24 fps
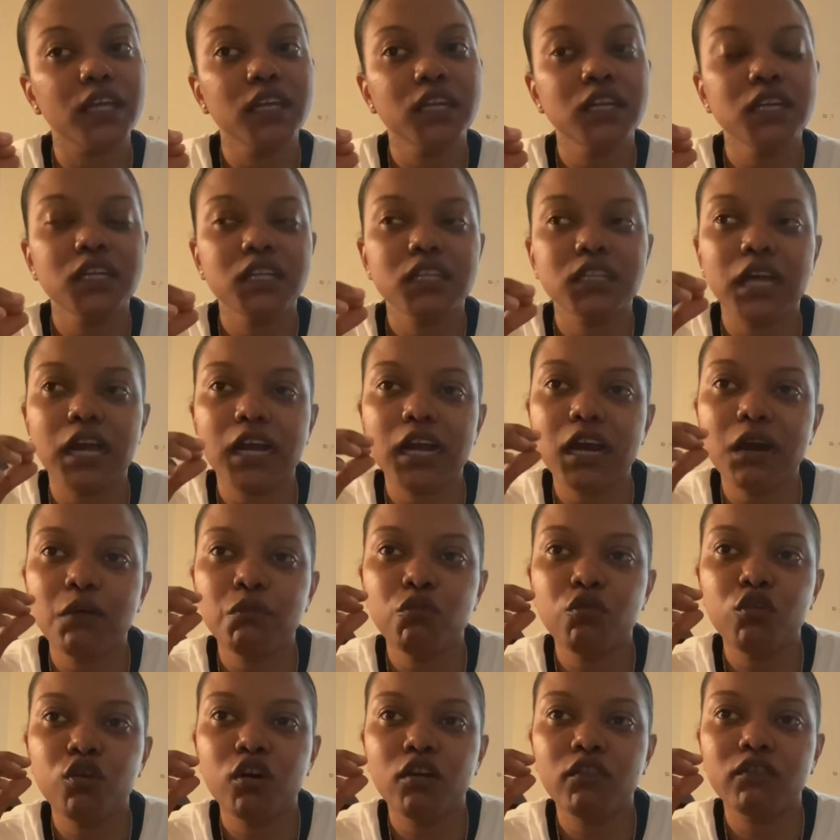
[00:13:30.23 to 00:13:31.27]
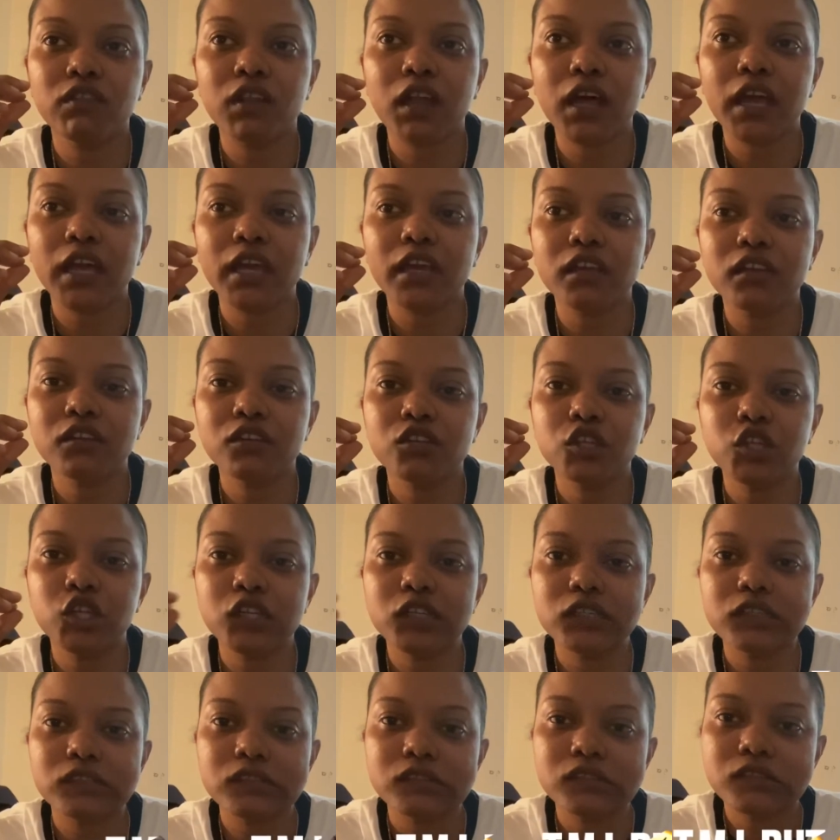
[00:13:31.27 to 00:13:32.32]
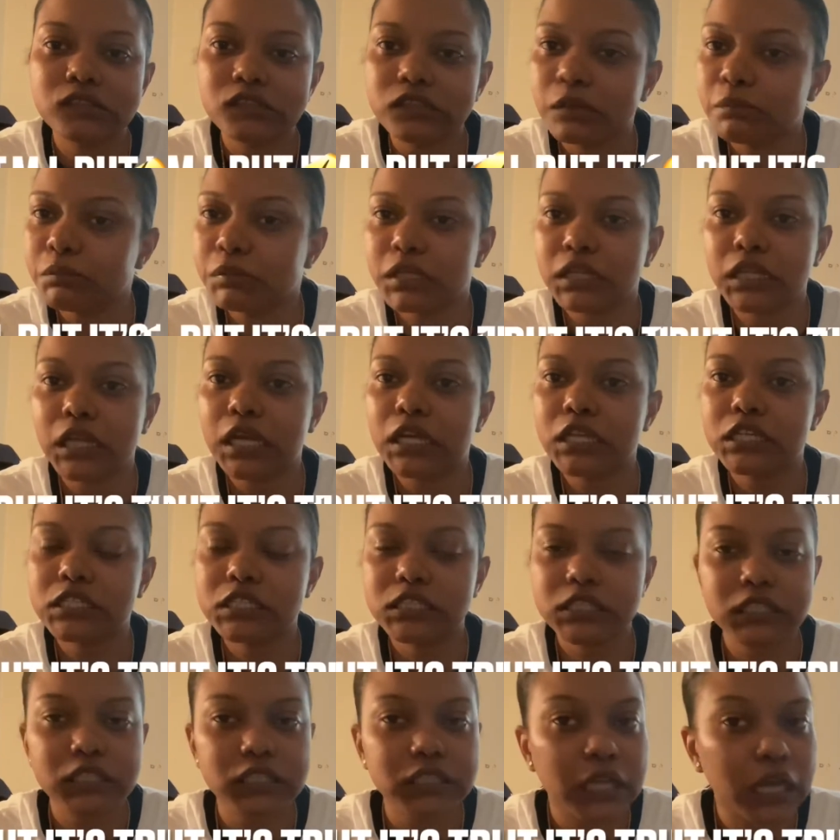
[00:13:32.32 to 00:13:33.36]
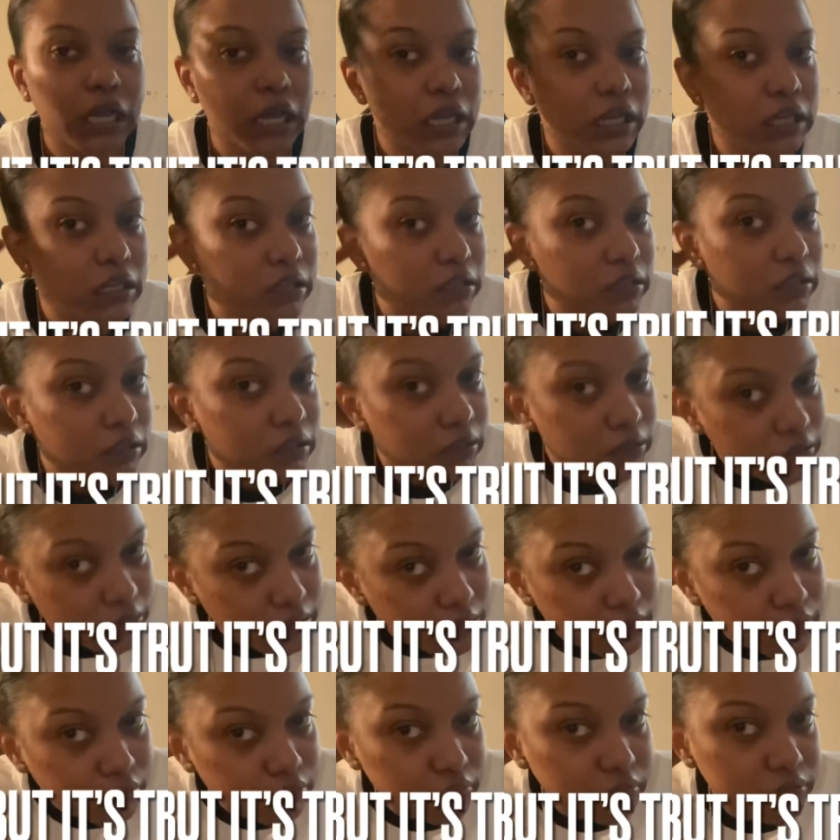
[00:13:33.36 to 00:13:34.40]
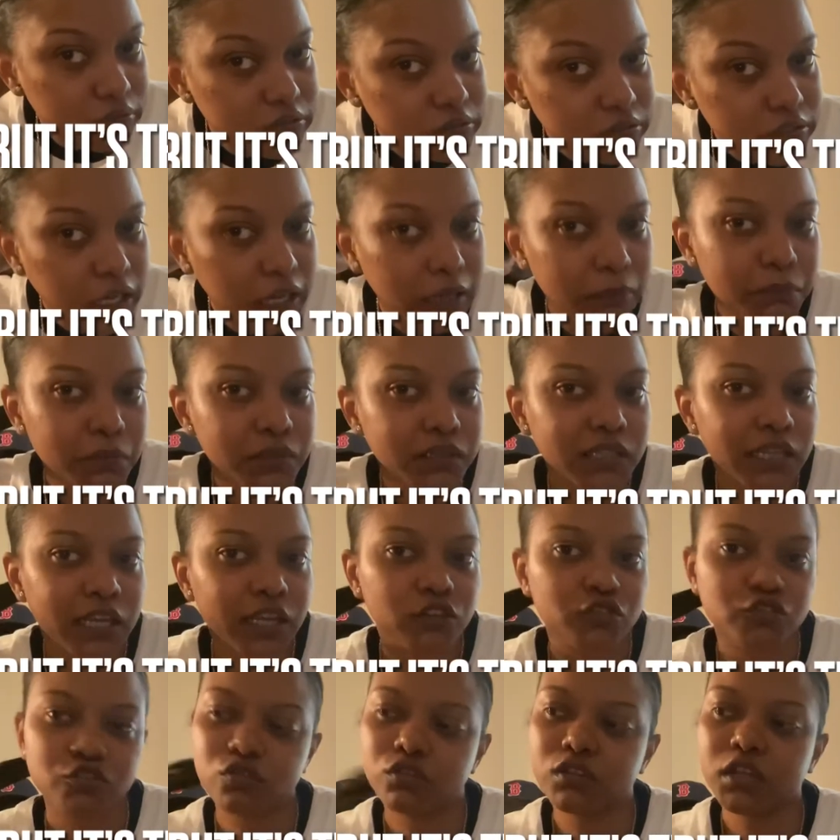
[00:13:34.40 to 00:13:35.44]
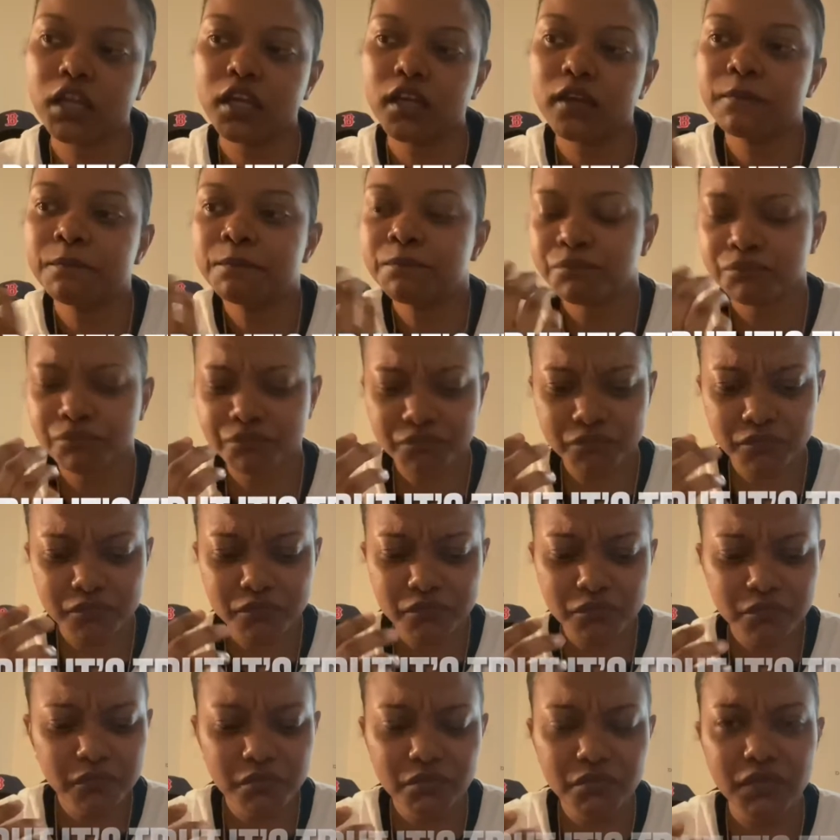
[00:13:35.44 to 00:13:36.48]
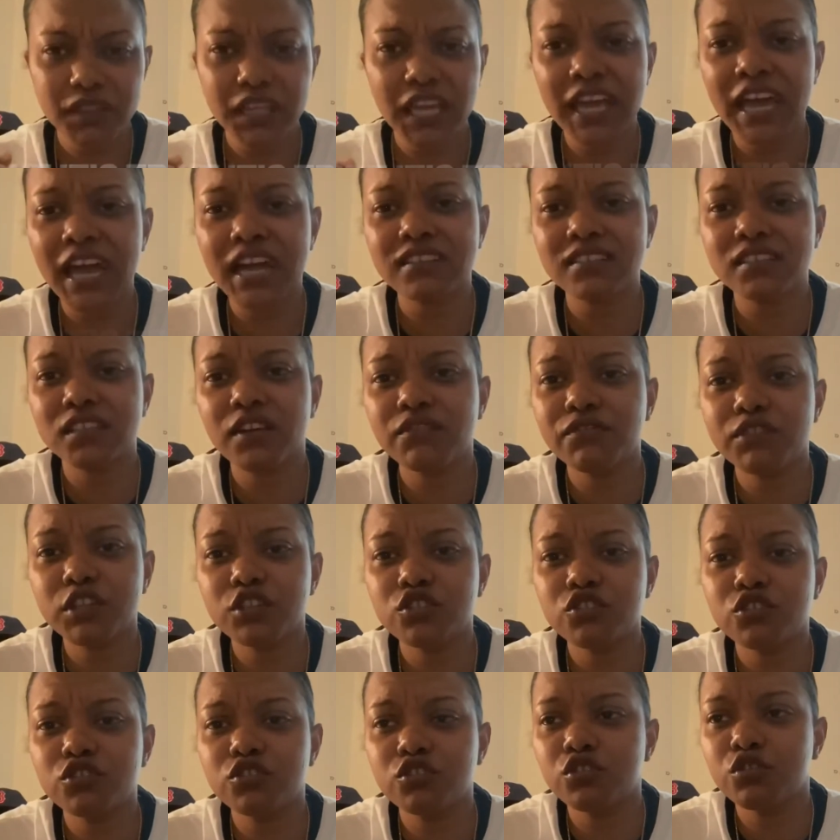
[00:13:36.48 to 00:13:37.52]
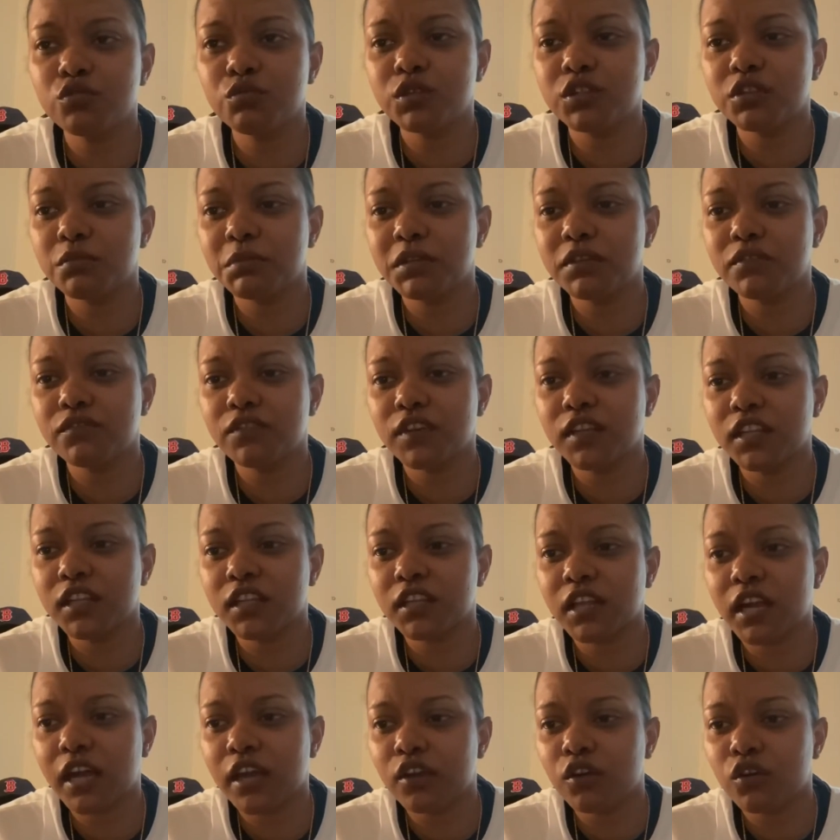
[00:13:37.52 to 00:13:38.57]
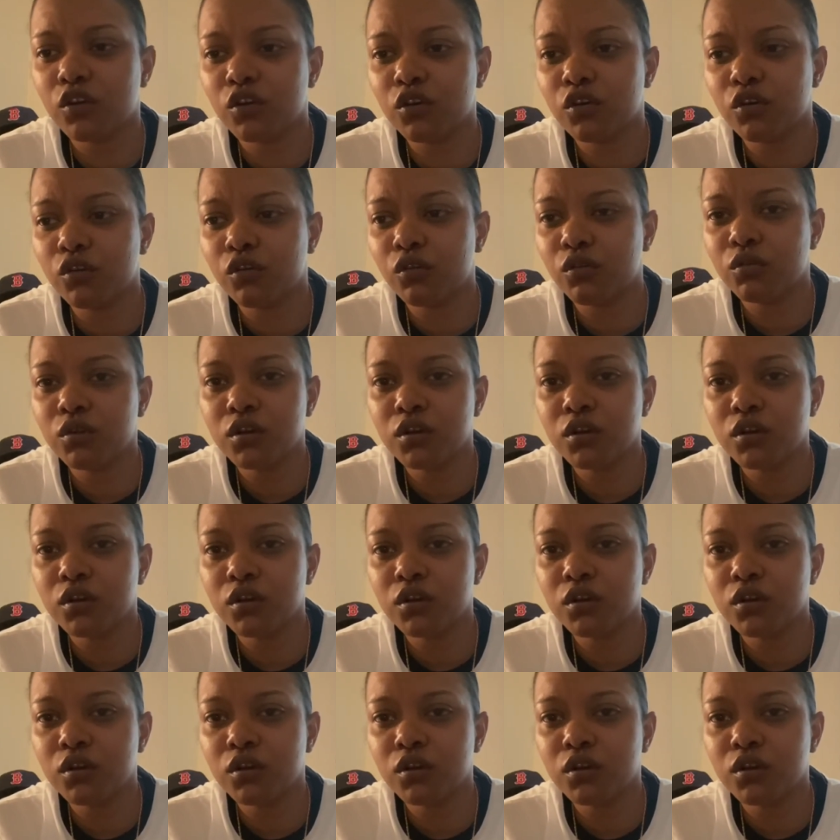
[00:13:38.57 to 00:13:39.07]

Like, I'm more of like stimulation, like clitoris type of thing. So like, it has nothing to do with me feeling like, oh,